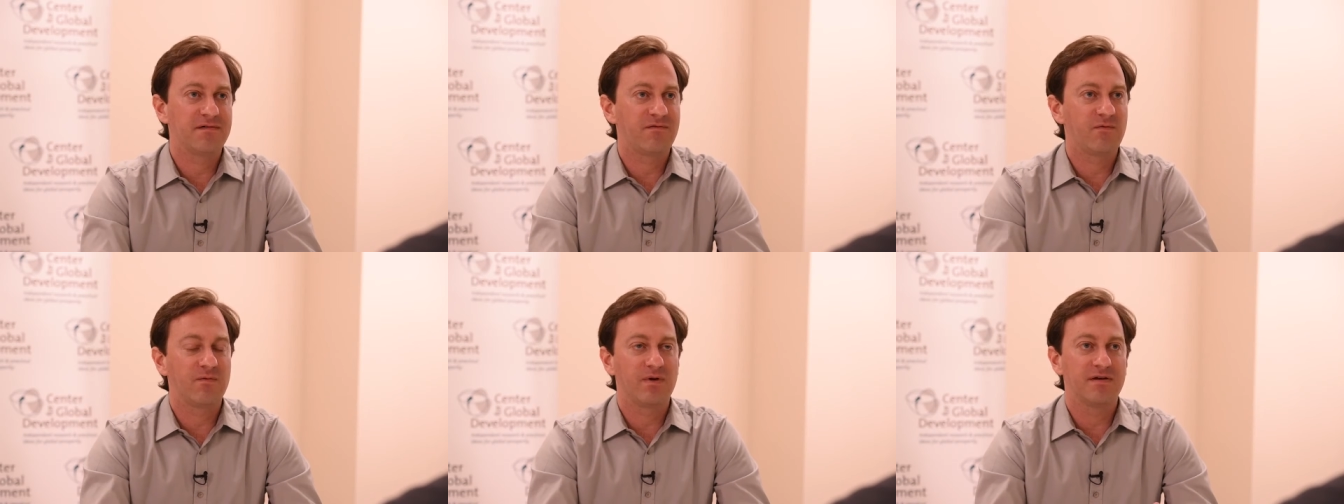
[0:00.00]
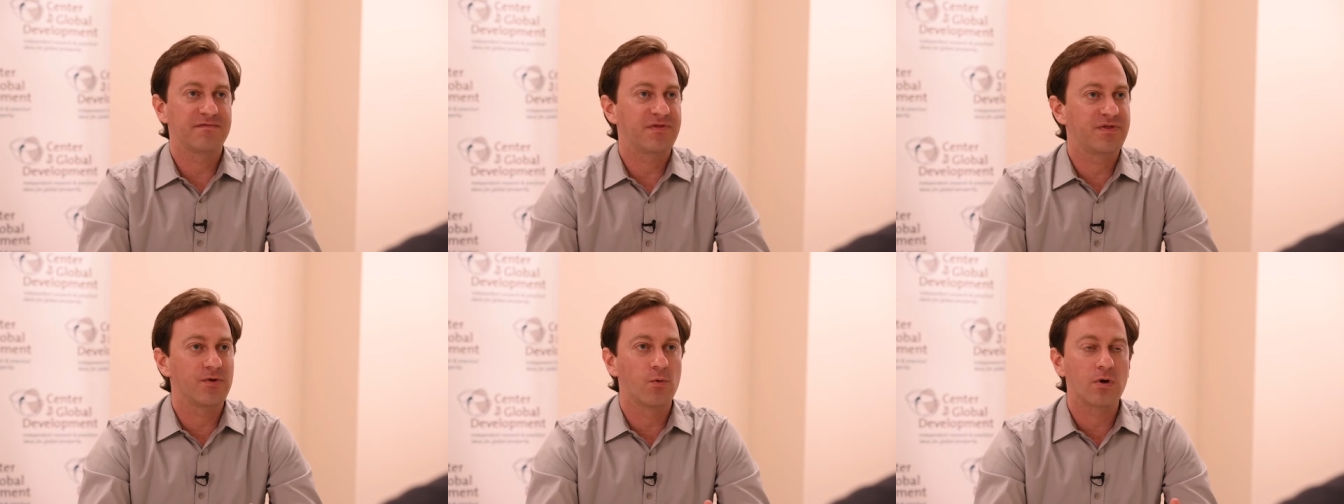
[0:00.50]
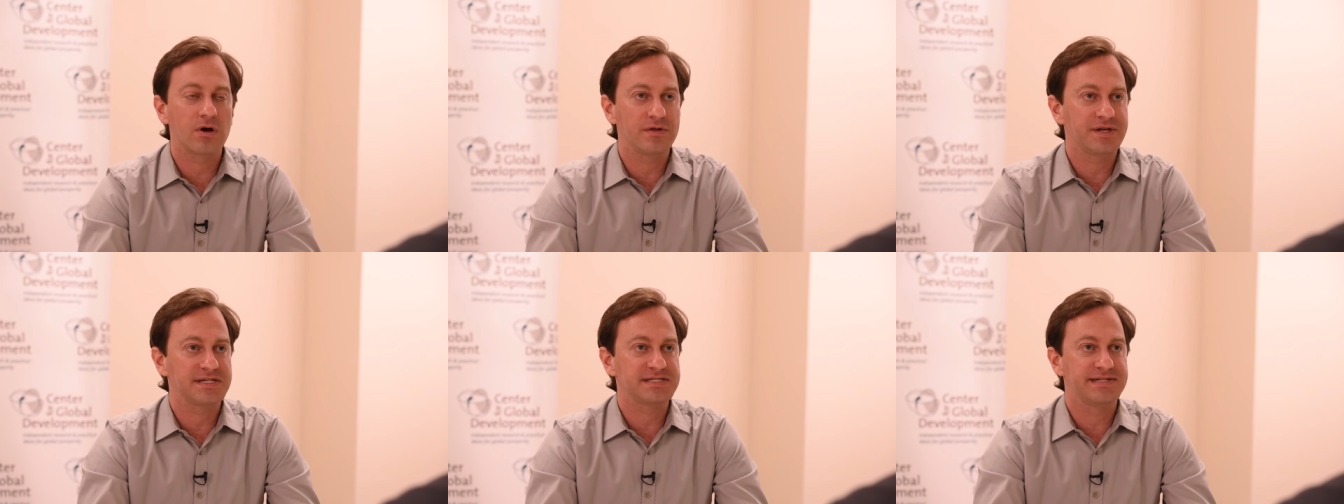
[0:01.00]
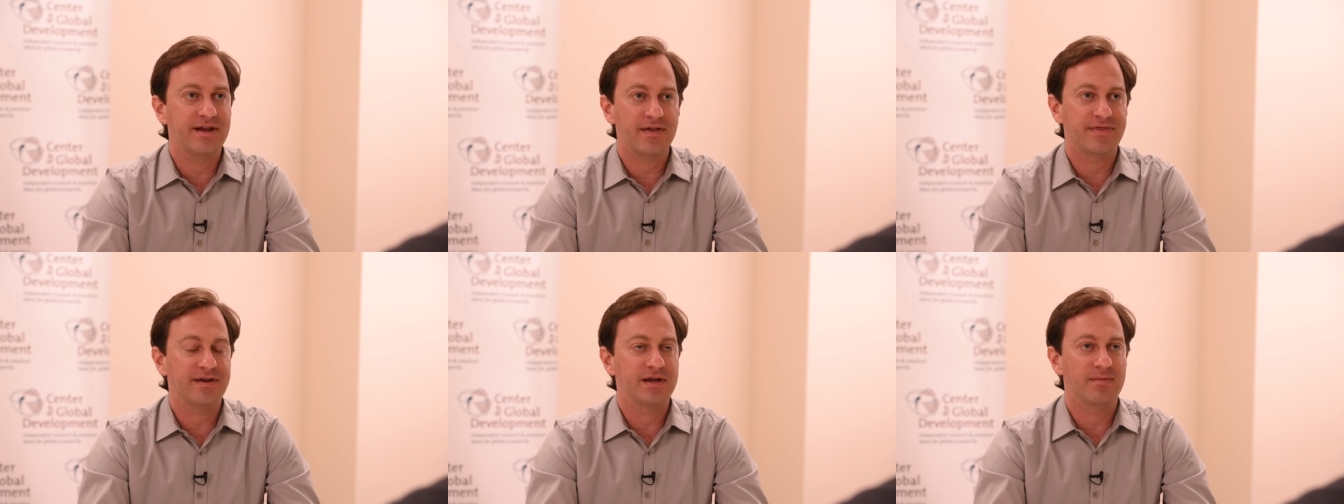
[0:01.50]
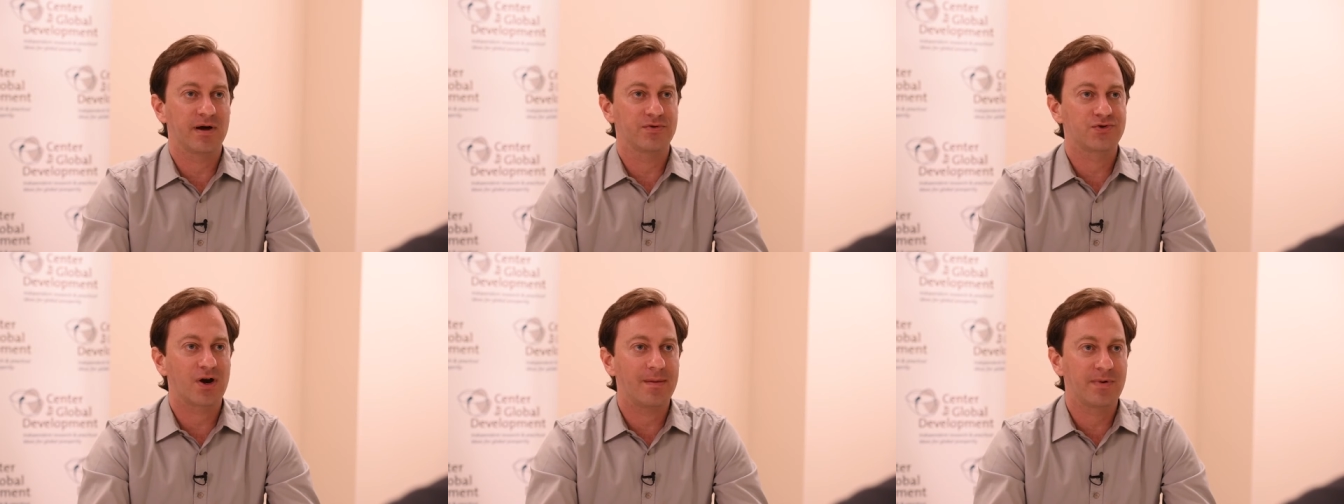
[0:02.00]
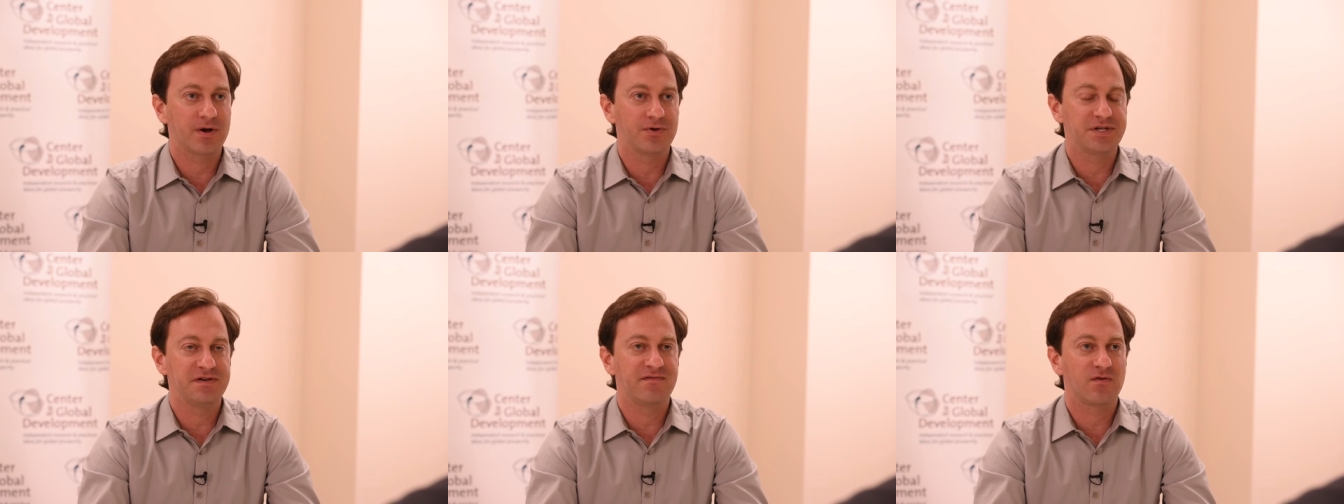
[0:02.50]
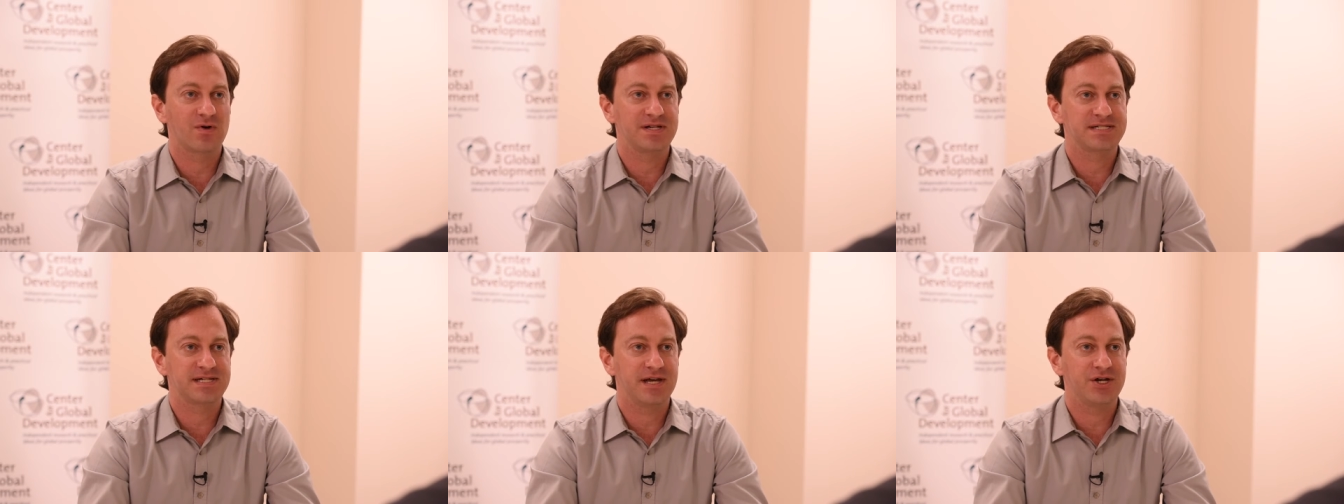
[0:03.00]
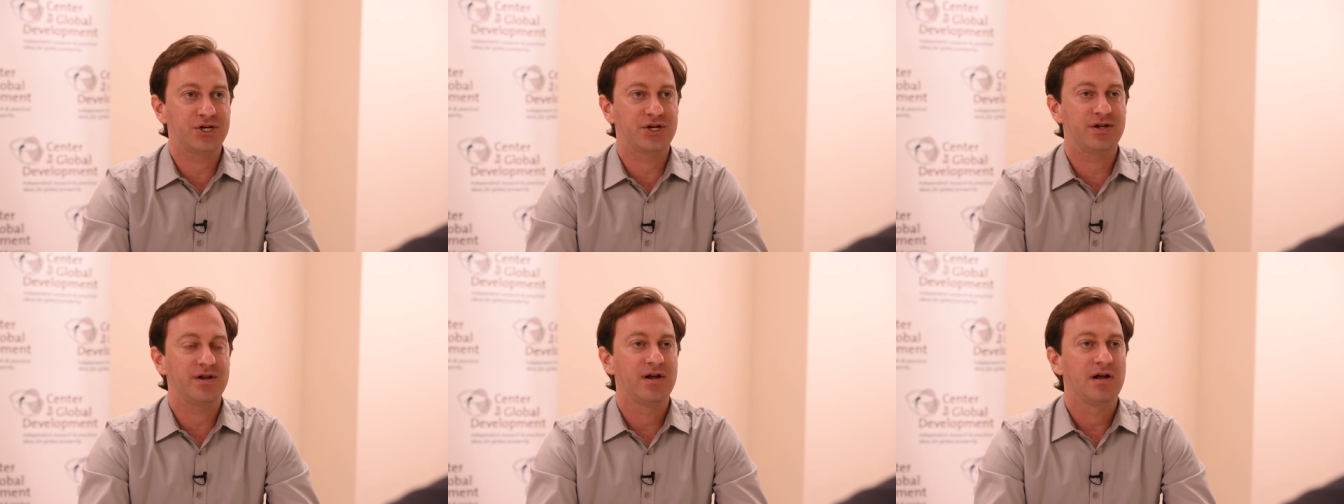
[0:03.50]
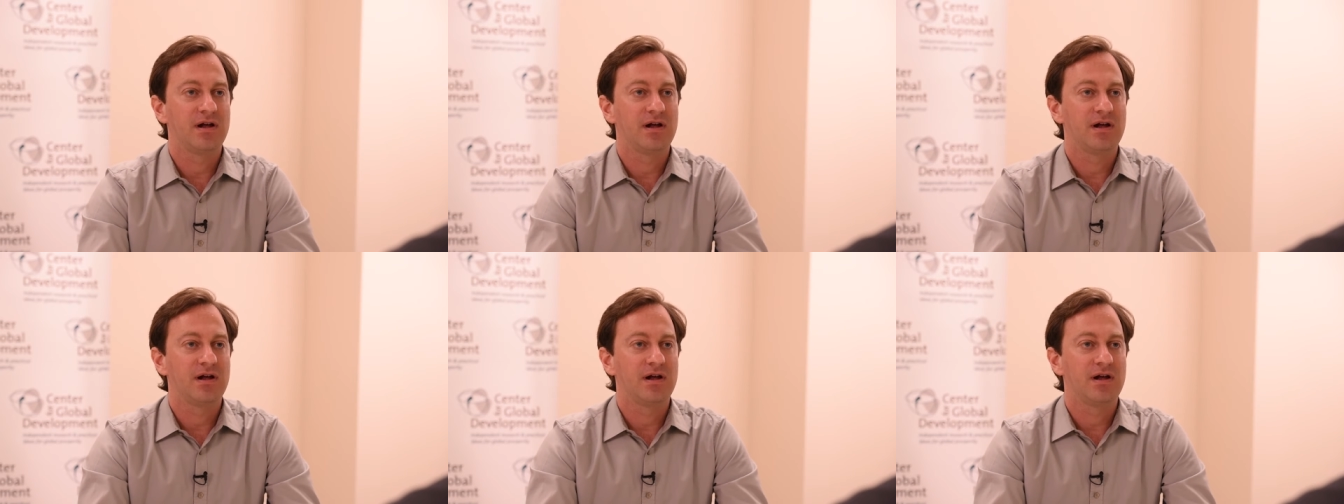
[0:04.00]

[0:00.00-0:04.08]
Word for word: that if, if the world does nothing about tropical deforestation,